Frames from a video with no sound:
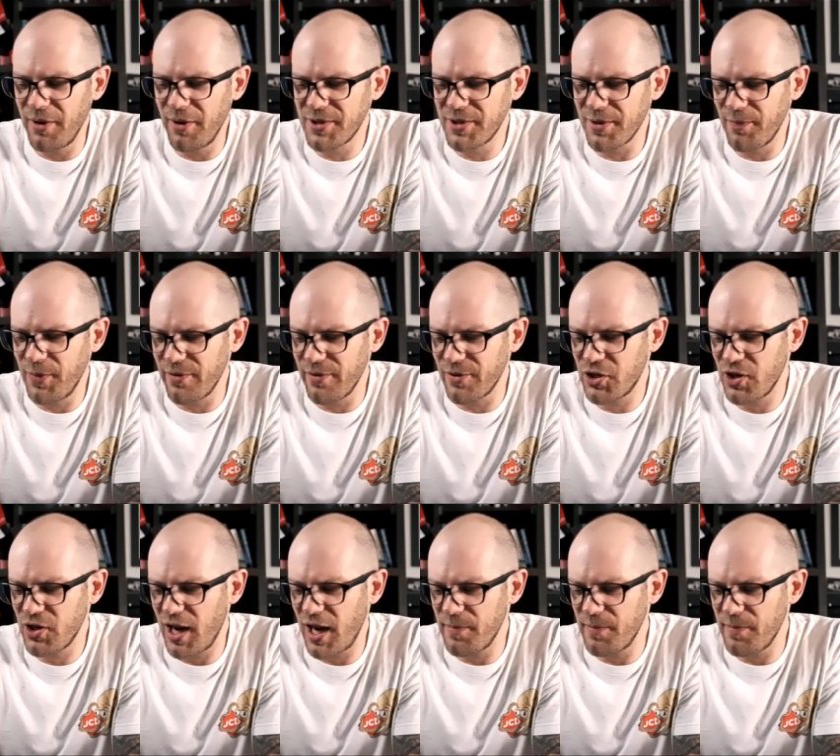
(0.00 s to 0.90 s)
was a bit of a
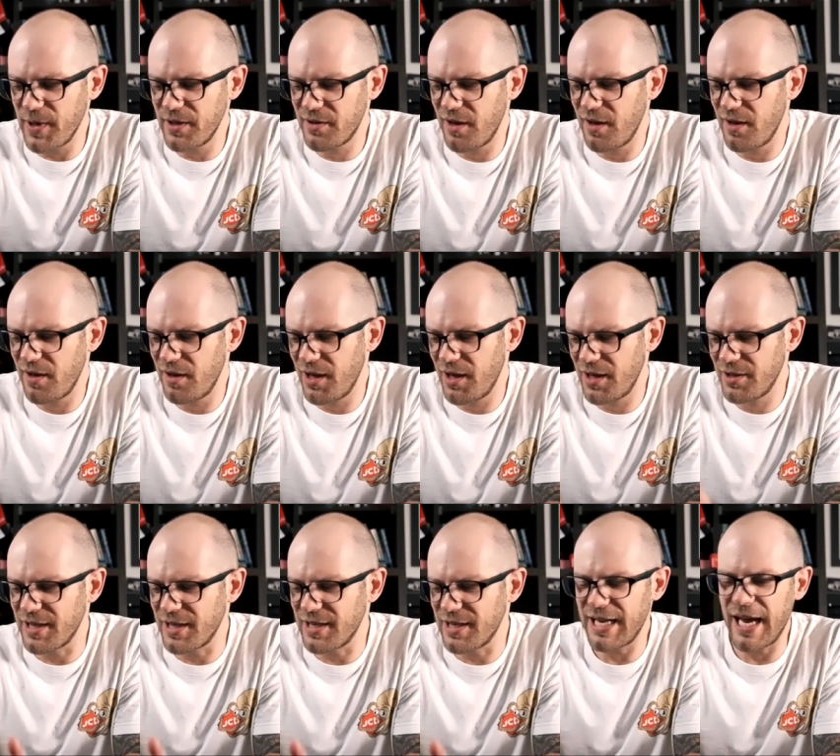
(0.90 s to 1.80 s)
shame. It's
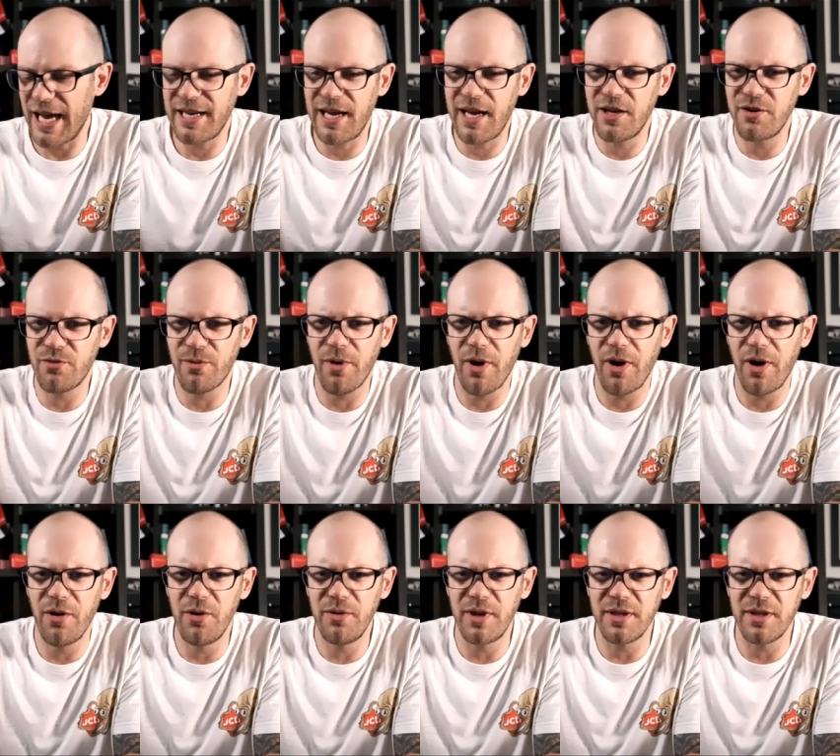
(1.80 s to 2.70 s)
it's a dead end
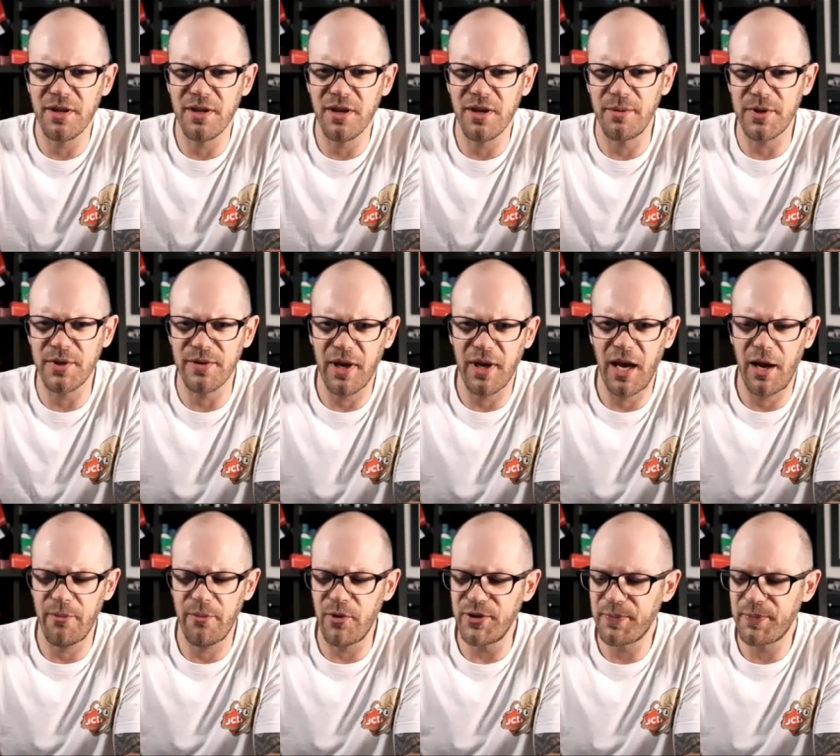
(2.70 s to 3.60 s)
road in terms of
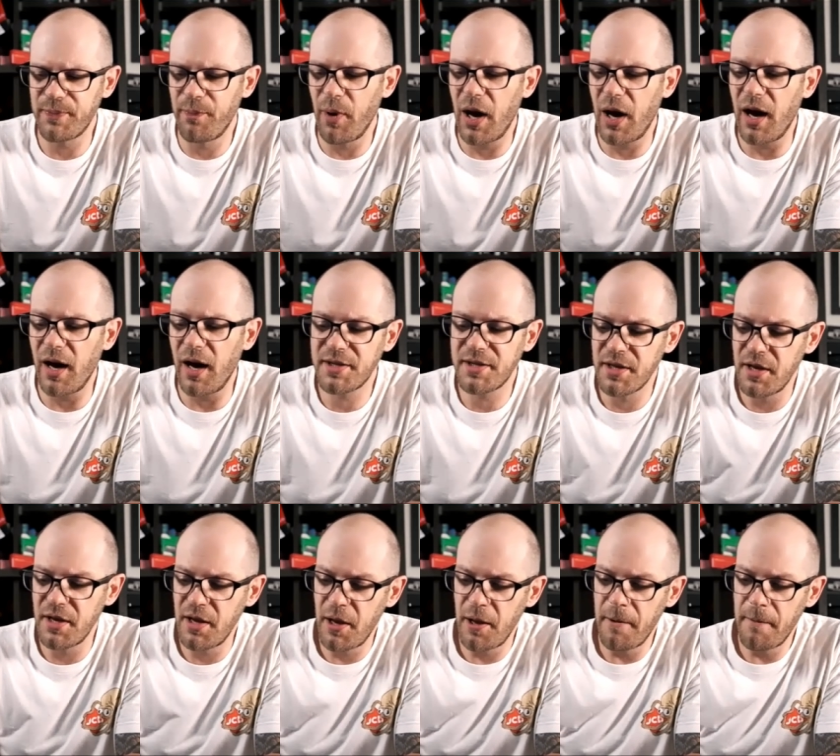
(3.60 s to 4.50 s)
cameras, but
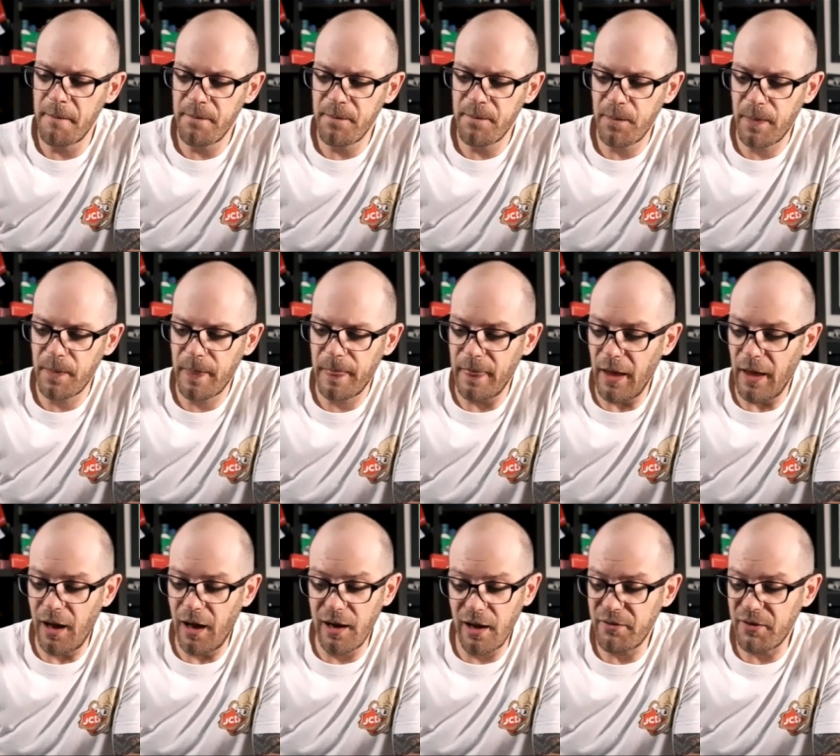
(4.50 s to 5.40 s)

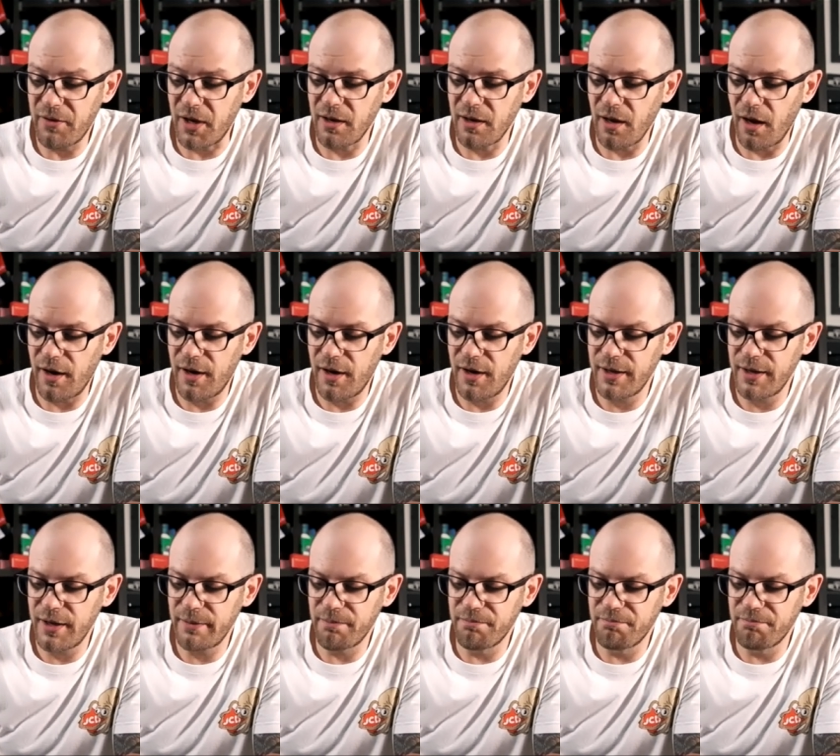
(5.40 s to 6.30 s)
I love it.
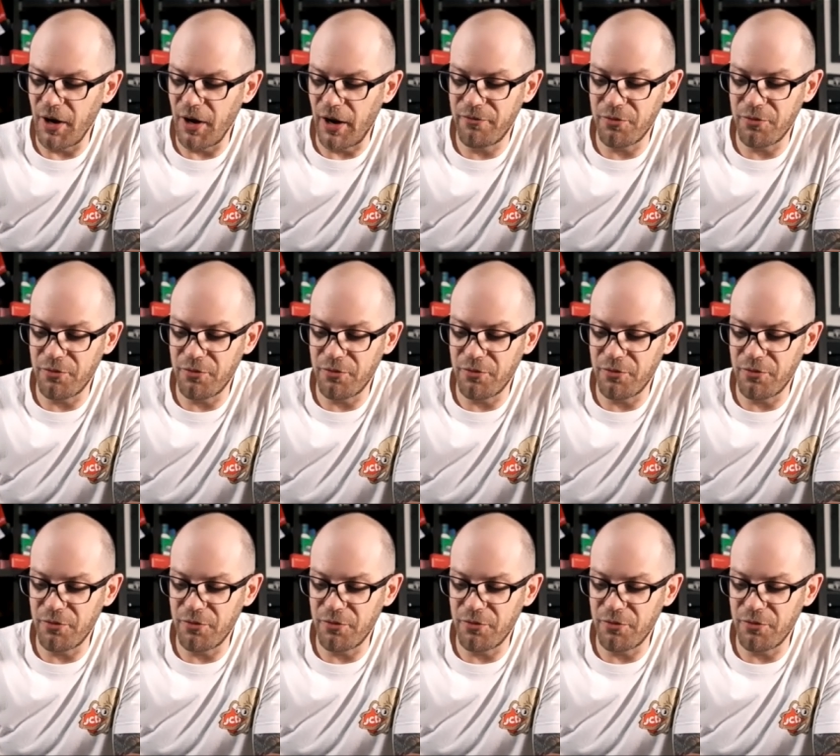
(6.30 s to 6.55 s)
I I've